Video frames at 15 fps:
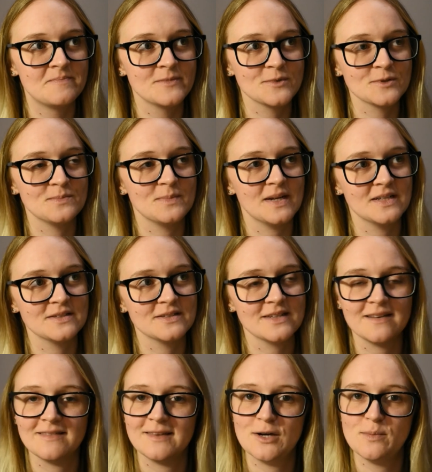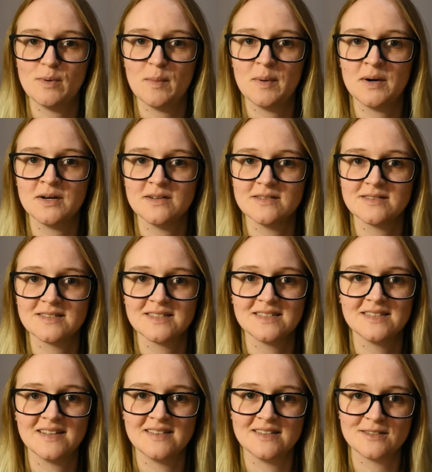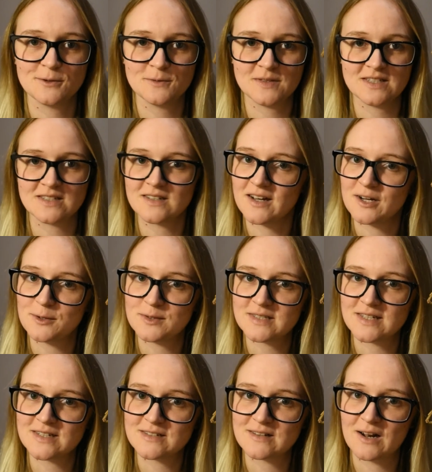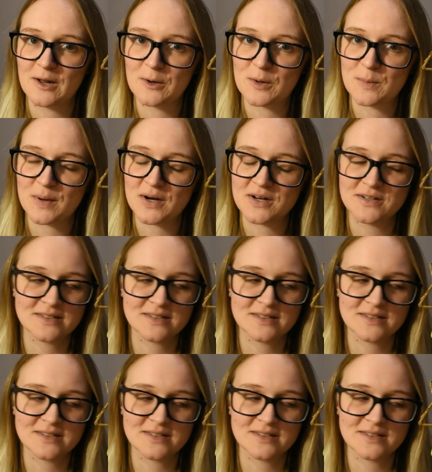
some plants get the upper part, and this guy always gets the lower part.